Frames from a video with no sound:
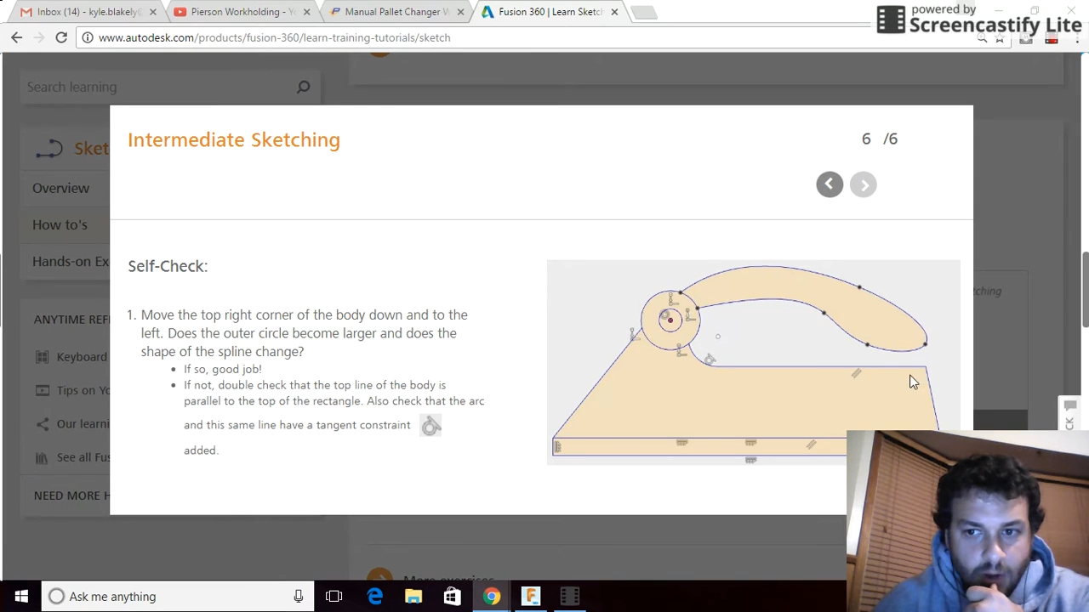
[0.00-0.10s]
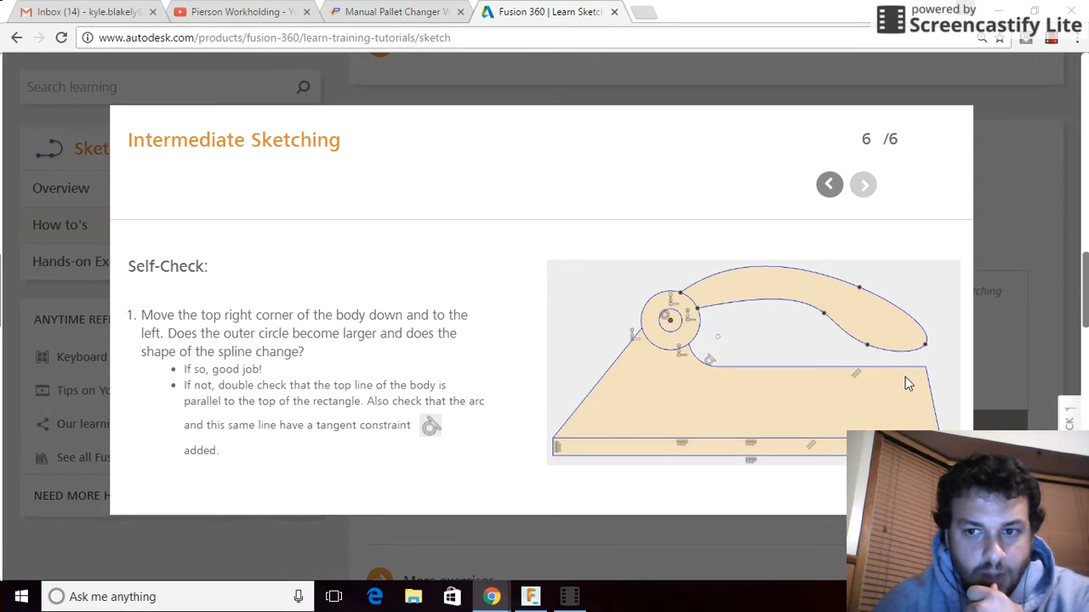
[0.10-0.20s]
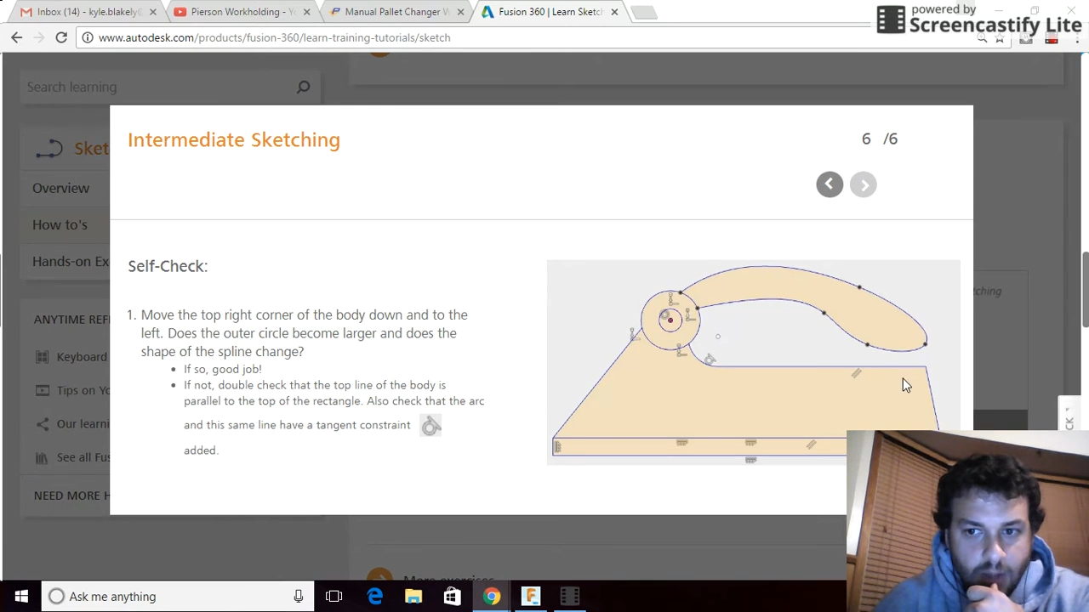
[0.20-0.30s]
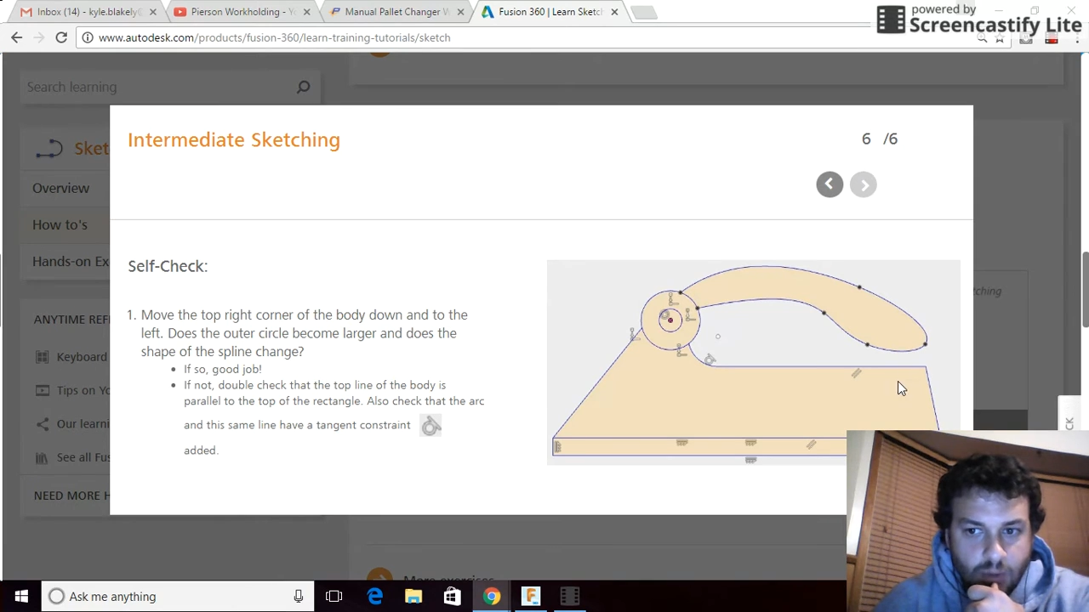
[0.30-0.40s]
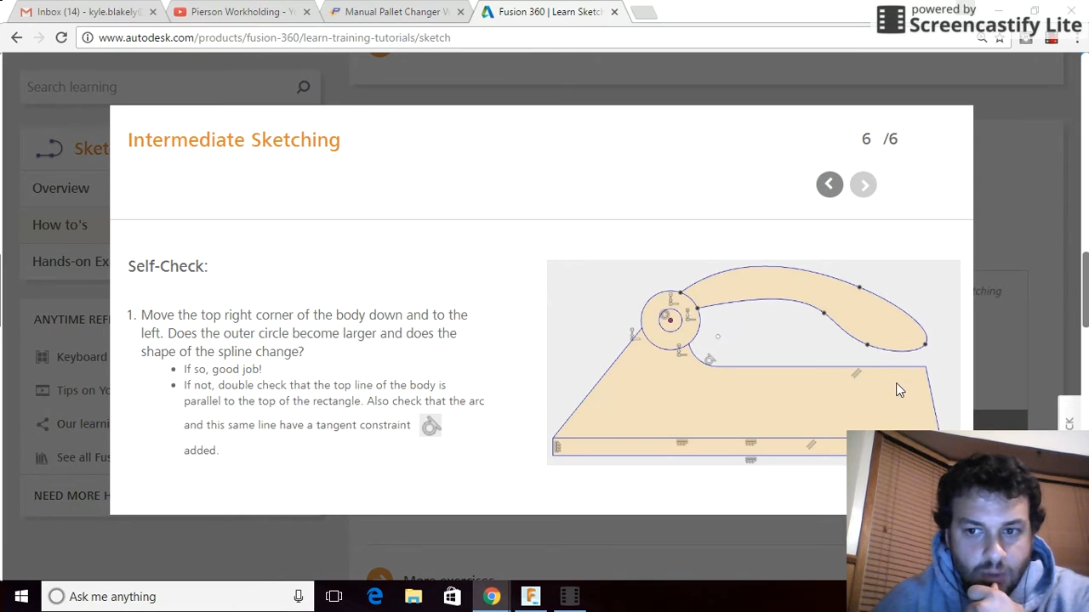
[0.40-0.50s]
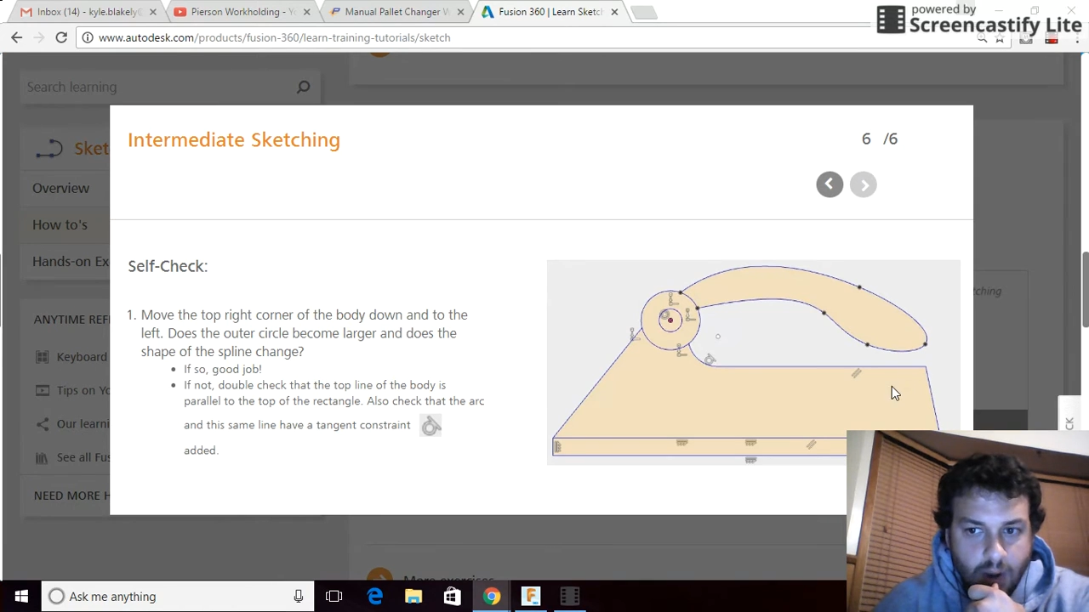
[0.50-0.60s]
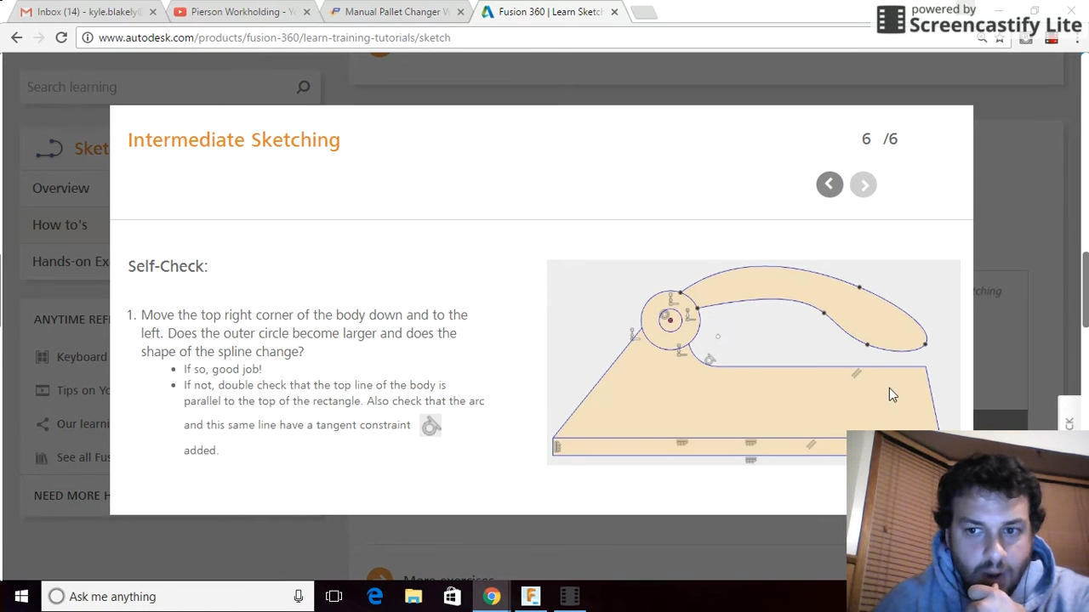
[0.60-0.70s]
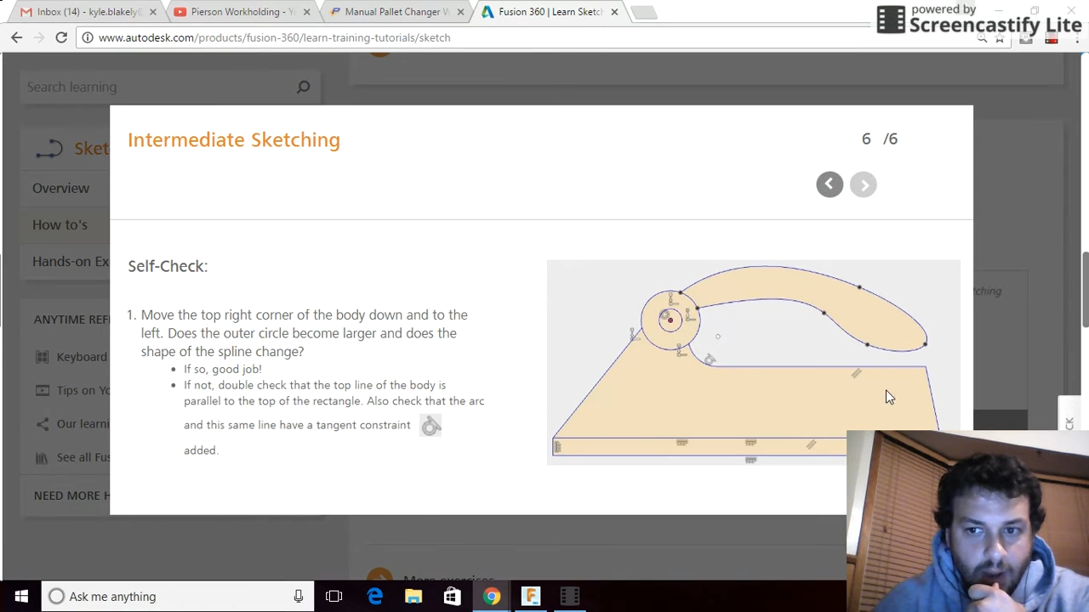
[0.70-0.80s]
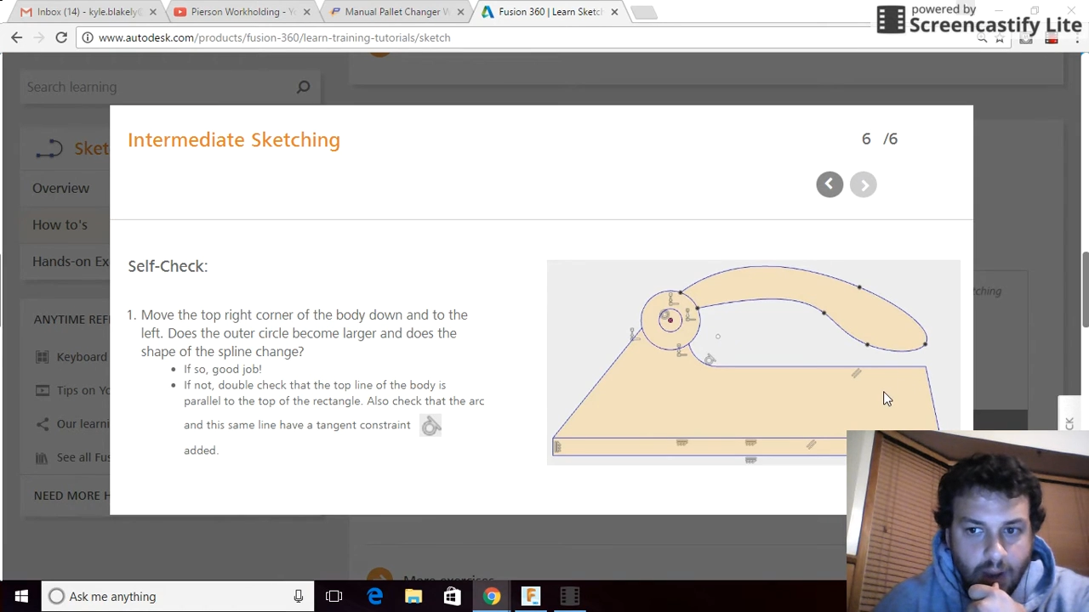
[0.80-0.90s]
and drag